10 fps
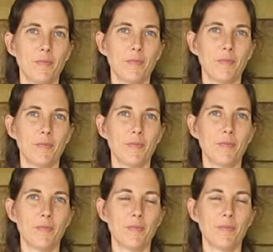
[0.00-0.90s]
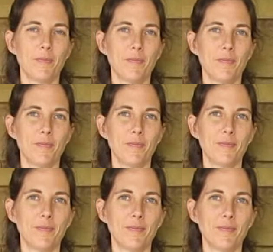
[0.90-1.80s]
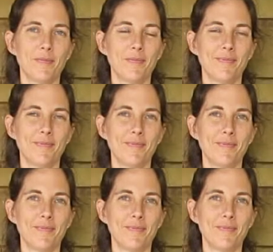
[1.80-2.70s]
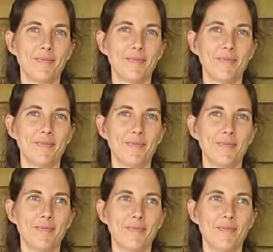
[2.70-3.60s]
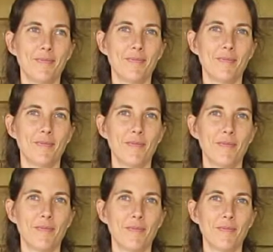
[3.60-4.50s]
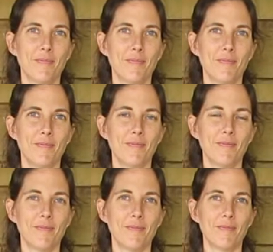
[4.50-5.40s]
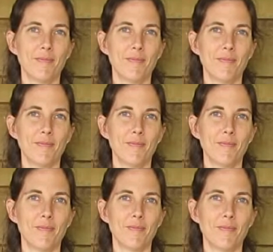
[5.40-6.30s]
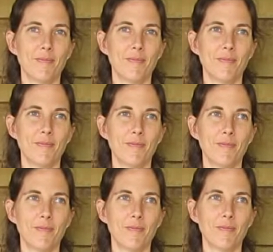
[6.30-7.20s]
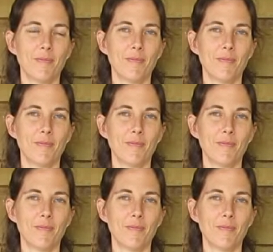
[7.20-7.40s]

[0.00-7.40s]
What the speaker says: [no speech]